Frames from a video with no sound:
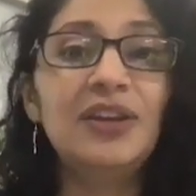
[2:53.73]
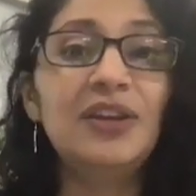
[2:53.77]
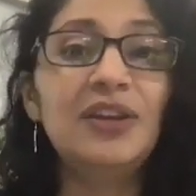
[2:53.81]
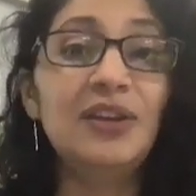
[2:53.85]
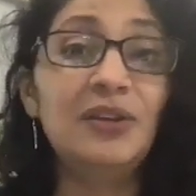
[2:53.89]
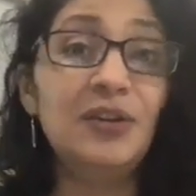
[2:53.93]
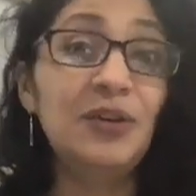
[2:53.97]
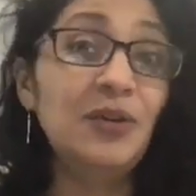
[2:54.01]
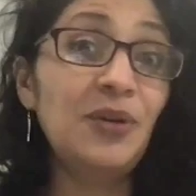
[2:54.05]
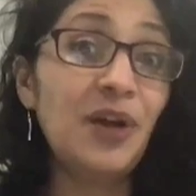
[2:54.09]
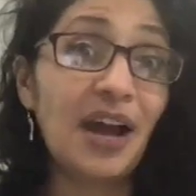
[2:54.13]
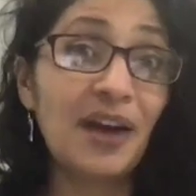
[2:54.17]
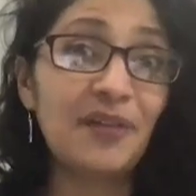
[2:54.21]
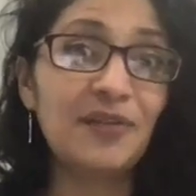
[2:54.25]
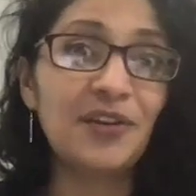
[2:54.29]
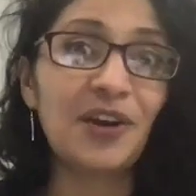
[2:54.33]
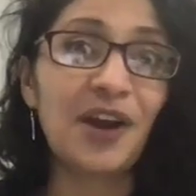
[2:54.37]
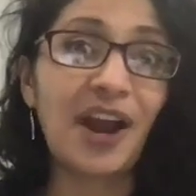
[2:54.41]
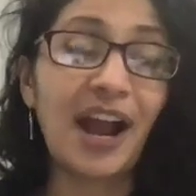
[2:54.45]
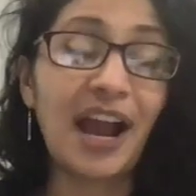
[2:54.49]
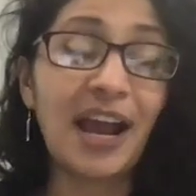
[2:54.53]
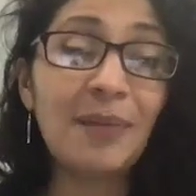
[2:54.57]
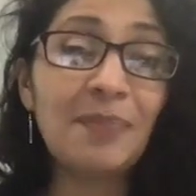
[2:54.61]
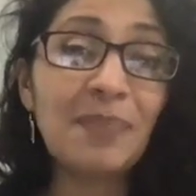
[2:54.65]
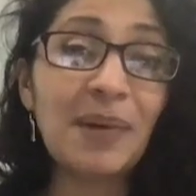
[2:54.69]
You have your
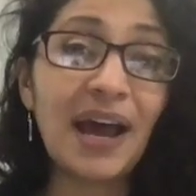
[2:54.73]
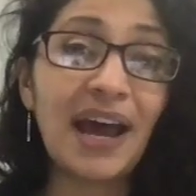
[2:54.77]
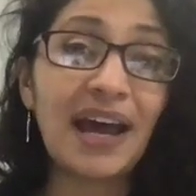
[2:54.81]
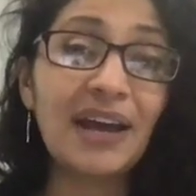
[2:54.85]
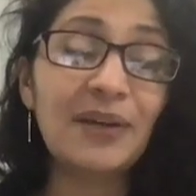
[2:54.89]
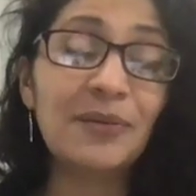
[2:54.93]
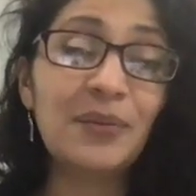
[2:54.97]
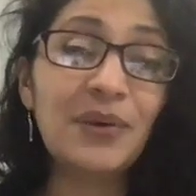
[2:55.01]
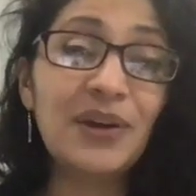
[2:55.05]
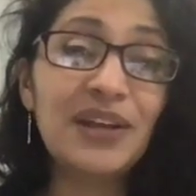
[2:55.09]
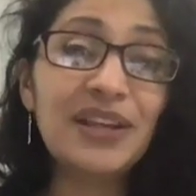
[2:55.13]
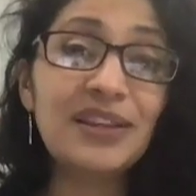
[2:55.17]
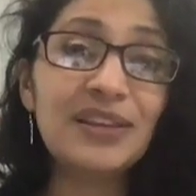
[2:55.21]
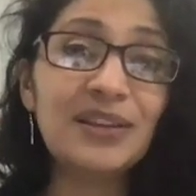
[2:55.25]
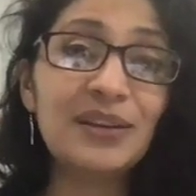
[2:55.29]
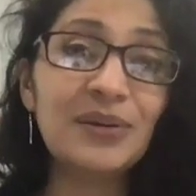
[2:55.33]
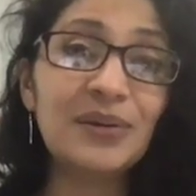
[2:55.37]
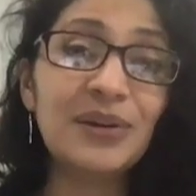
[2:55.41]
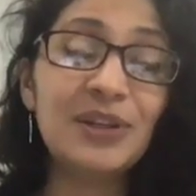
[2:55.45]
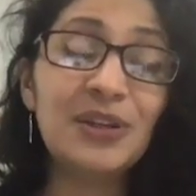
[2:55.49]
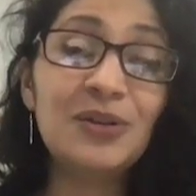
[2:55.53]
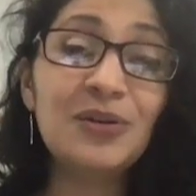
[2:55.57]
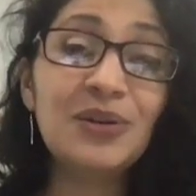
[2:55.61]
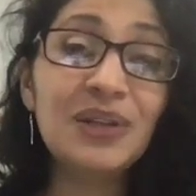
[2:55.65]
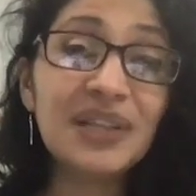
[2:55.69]
iPad with you
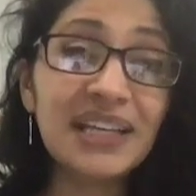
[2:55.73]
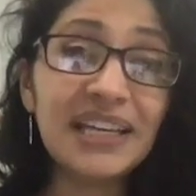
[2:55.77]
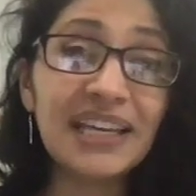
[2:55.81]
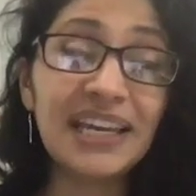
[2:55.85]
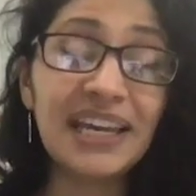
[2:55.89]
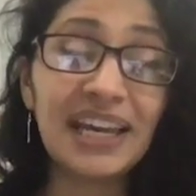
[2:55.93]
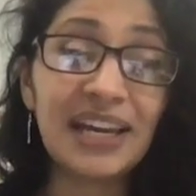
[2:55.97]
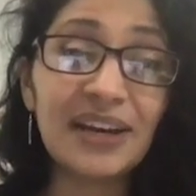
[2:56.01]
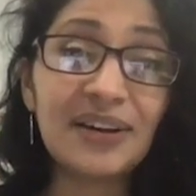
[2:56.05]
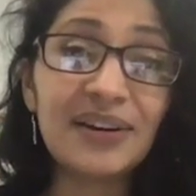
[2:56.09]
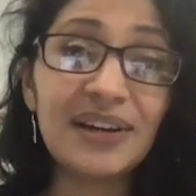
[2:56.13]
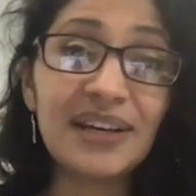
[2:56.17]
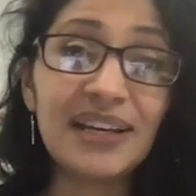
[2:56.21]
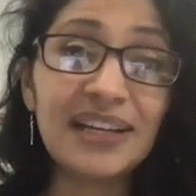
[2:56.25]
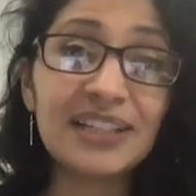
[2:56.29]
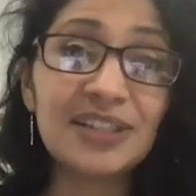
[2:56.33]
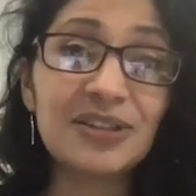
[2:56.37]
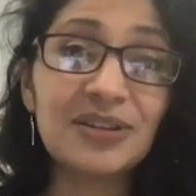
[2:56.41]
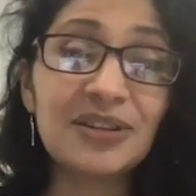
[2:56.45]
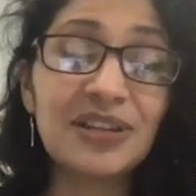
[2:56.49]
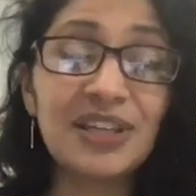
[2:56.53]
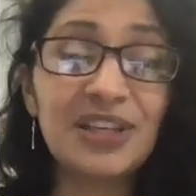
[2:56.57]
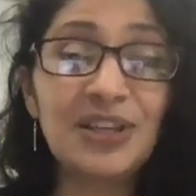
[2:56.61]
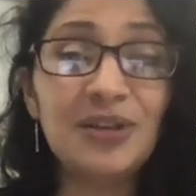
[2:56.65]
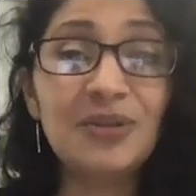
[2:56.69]
and you can carry it so
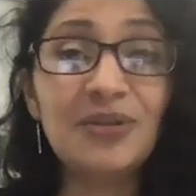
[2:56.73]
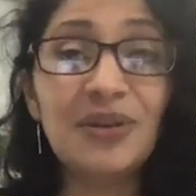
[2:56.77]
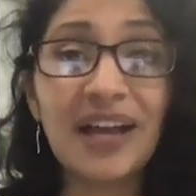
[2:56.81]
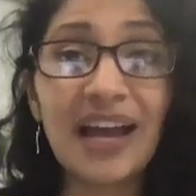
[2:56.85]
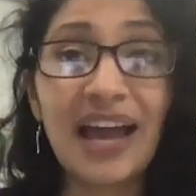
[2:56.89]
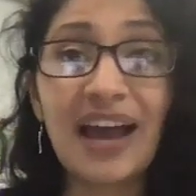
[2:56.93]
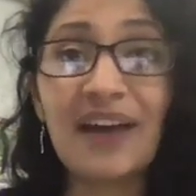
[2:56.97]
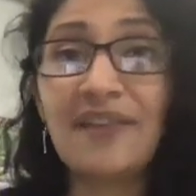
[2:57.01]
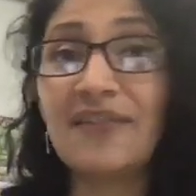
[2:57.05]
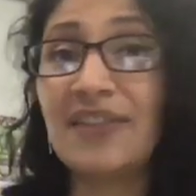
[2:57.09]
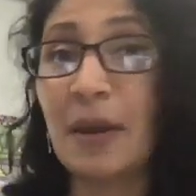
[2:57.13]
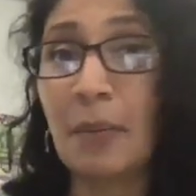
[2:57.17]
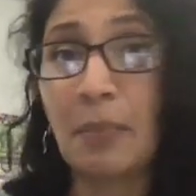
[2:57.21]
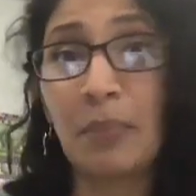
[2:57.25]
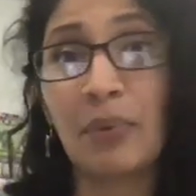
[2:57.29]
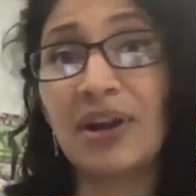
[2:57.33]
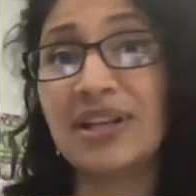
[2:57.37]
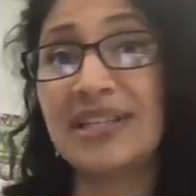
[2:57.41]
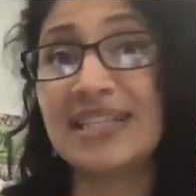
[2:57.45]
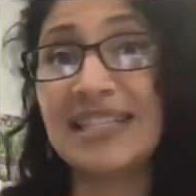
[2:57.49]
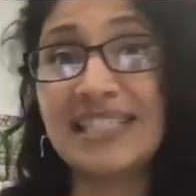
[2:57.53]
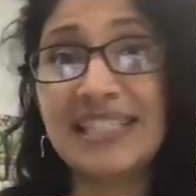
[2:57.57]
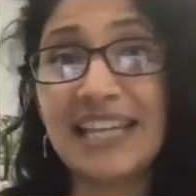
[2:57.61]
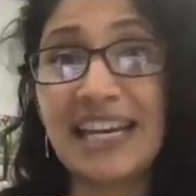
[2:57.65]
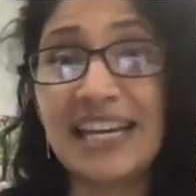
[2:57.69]
that you'll have that
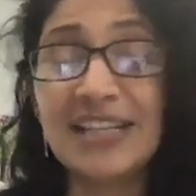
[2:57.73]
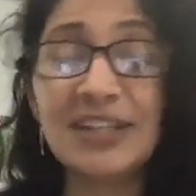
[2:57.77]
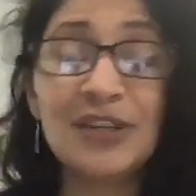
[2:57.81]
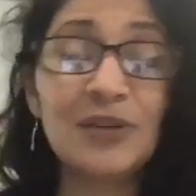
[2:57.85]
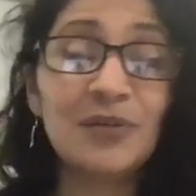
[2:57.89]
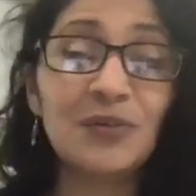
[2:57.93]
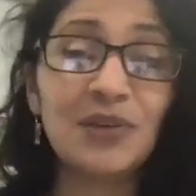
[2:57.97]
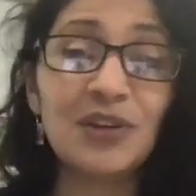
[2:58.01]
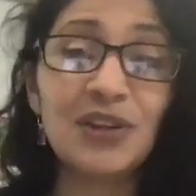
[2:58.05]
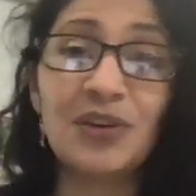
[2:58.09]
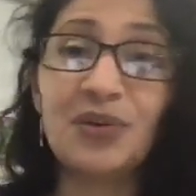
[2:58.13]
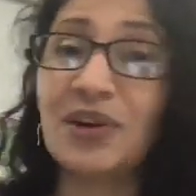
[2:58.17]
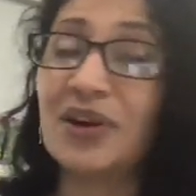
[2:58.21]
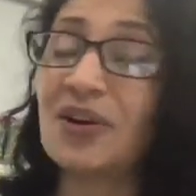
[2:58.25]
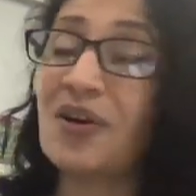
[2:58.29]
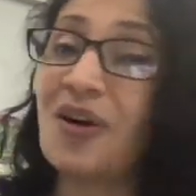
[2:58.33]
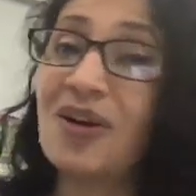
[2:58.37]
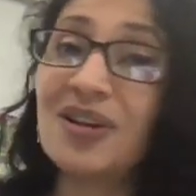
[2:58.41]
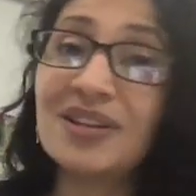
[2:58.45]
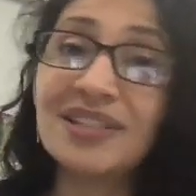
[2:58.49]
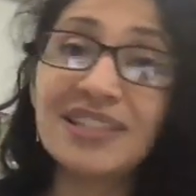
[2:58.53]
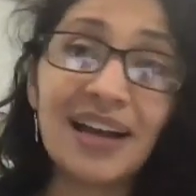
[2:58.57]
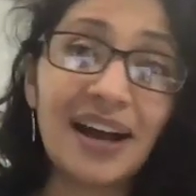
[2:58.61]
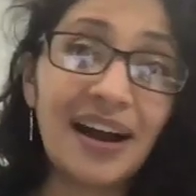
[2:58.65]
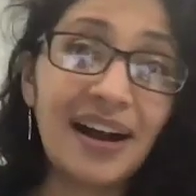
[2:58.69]
presentation with you at all
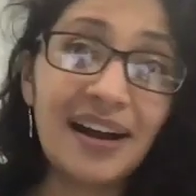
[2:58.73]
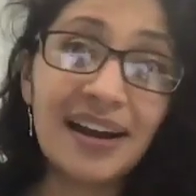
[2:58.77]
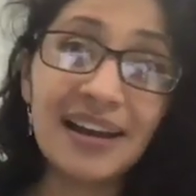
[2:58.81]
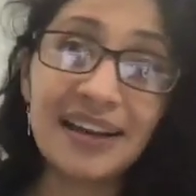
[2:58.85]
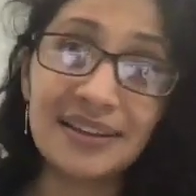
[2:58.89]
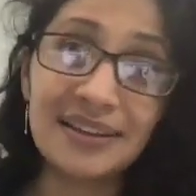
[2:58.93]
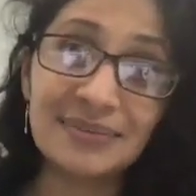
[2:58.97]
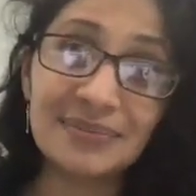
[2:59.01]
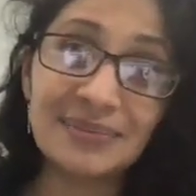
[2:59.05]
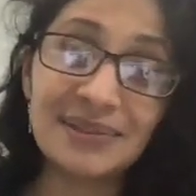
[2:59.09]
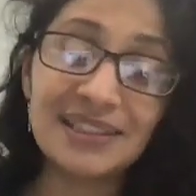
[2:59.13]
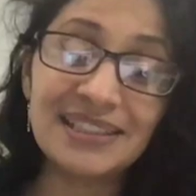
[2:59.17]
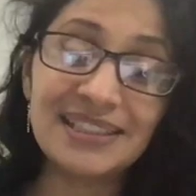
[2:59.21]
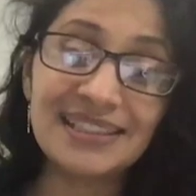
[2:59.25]
times.